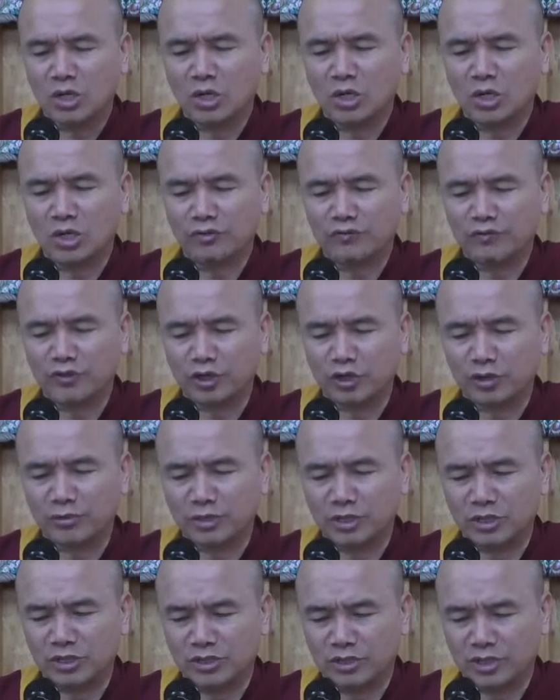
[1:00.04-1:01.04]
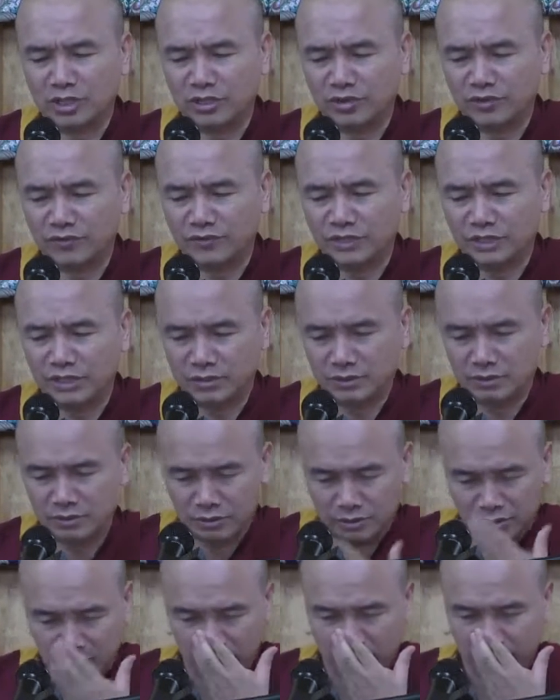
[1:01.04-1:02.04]
all phenomena are of the
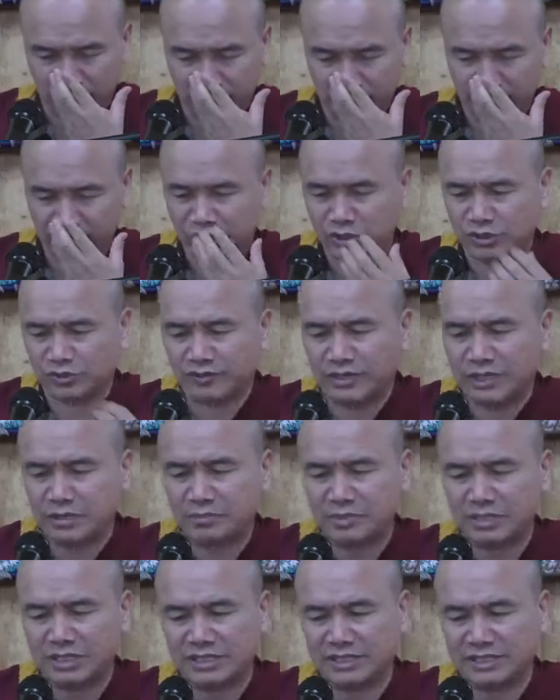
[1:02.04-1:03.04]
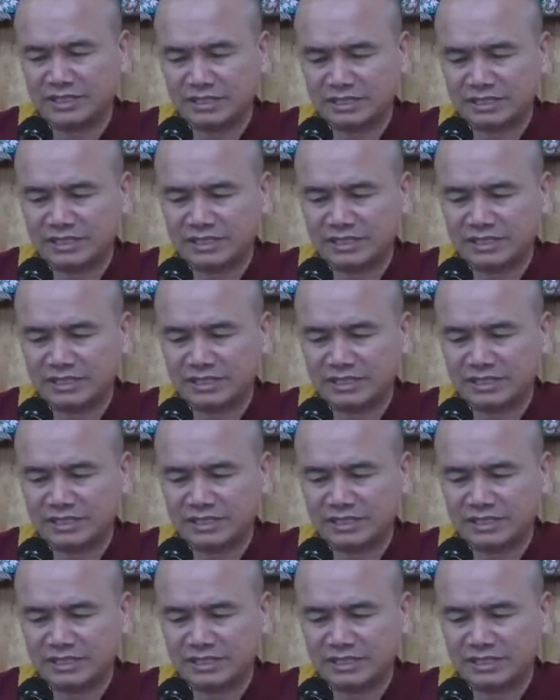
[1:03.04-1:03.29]
nature of emptiness and